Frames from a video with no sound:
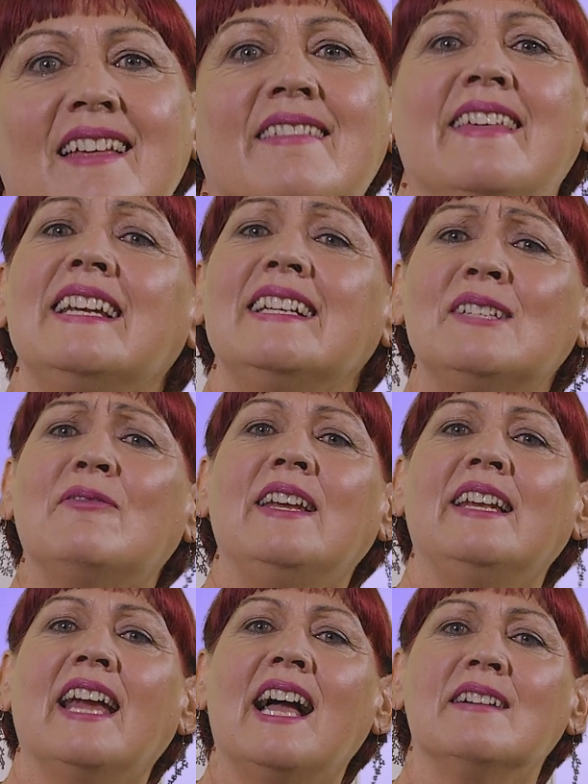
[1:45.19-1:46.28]
that is
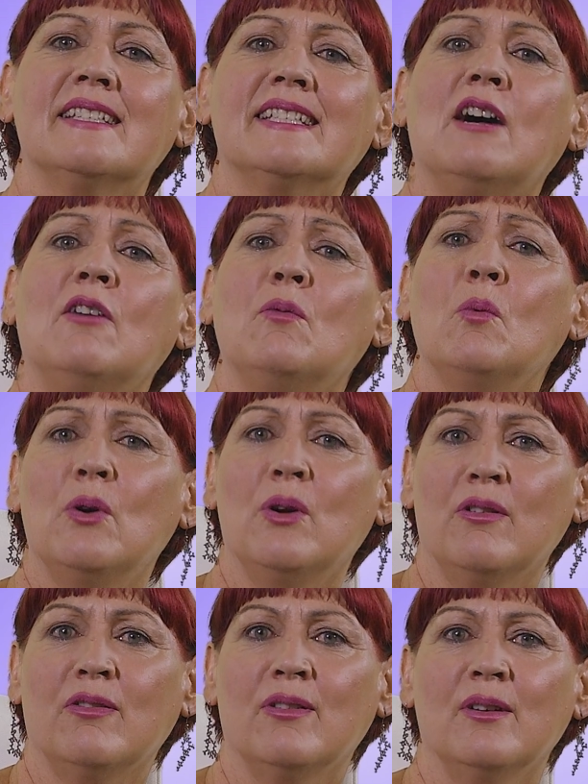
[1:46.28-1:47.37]
feeding our
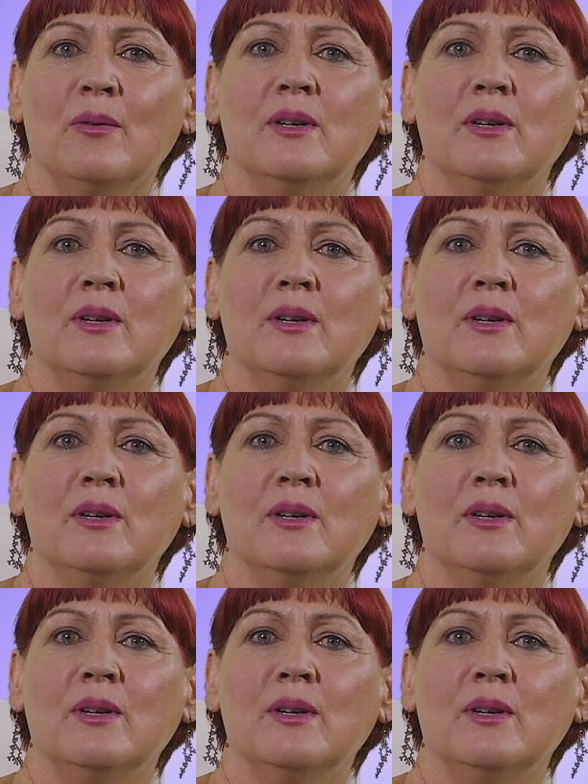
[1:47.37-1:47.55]
self-worth,